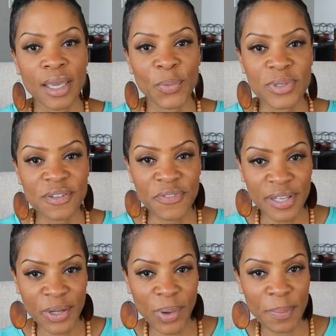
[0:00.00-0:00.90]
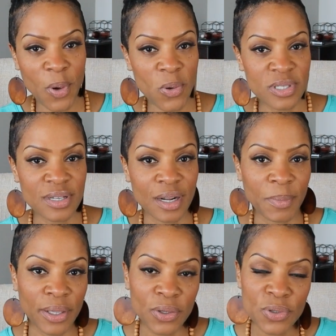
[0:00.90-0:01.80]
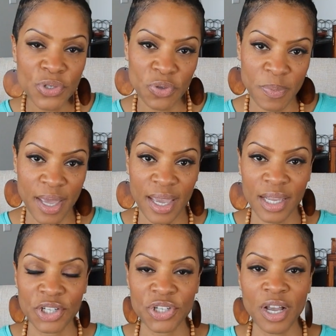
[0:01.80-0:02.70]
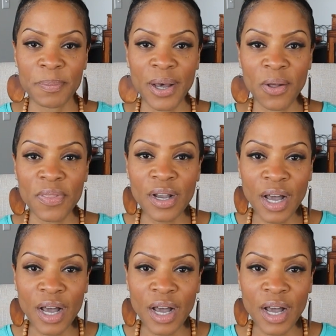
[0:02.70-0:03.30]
It was a video I posted on my YouTube page about the